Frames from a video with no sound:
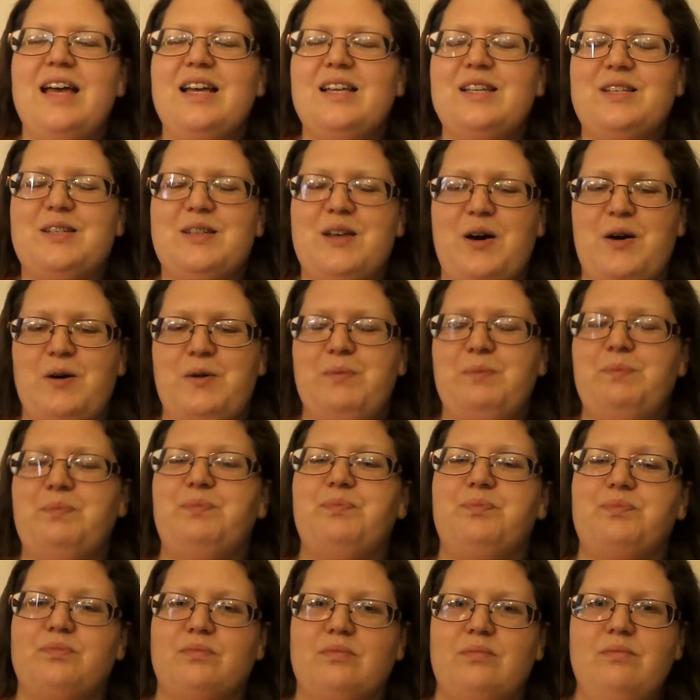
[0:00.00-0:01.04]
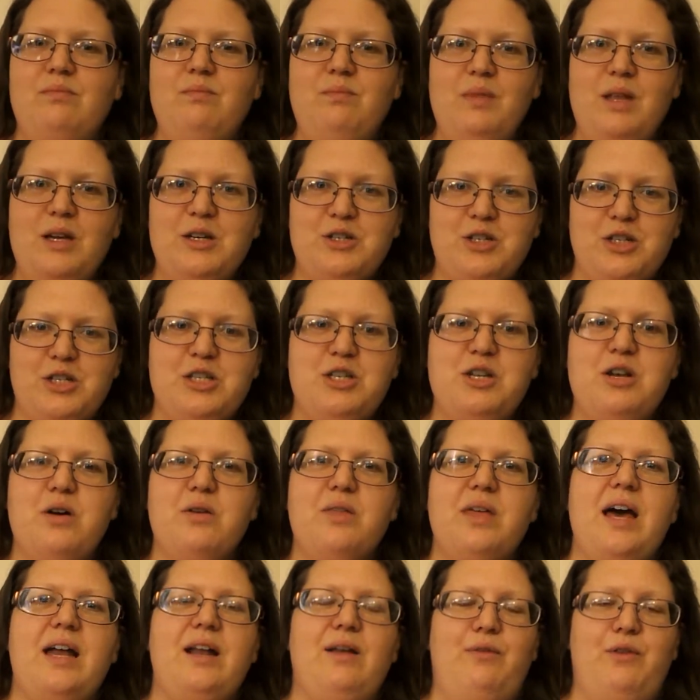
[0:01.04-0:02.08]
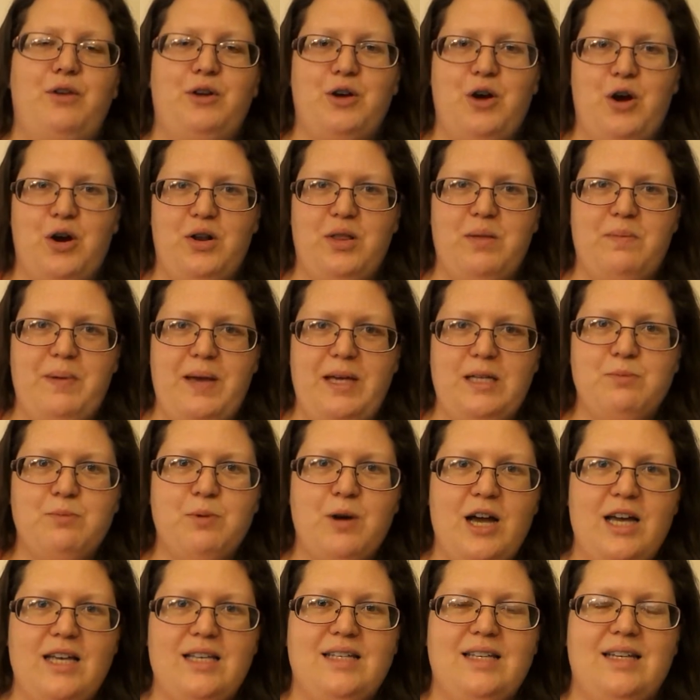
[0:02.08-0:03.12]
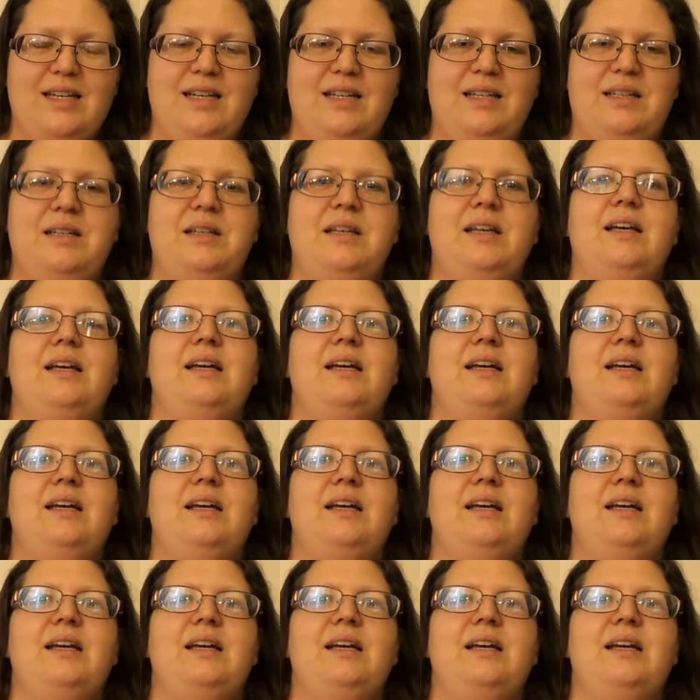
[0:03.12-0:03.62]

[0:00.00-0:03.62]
So just know that if you go to the Best Price Inn,